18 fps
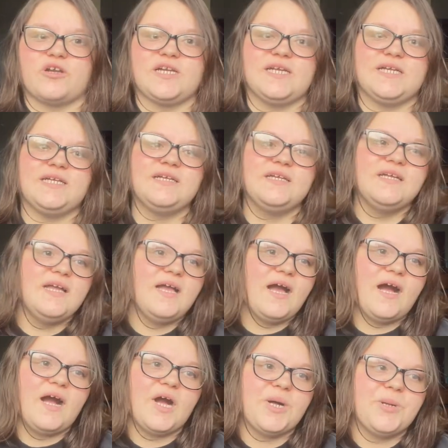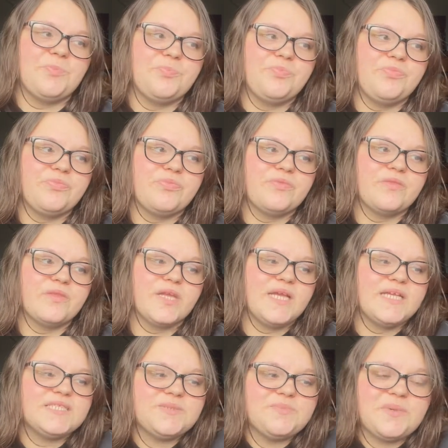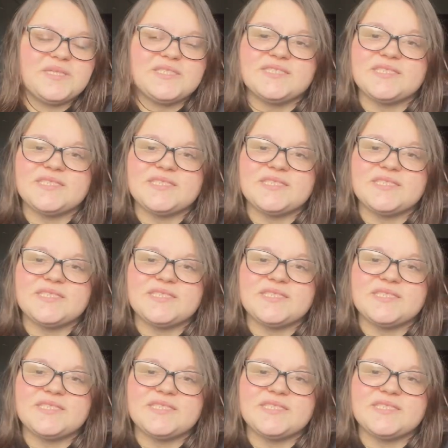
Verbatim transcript: it? Um, it depends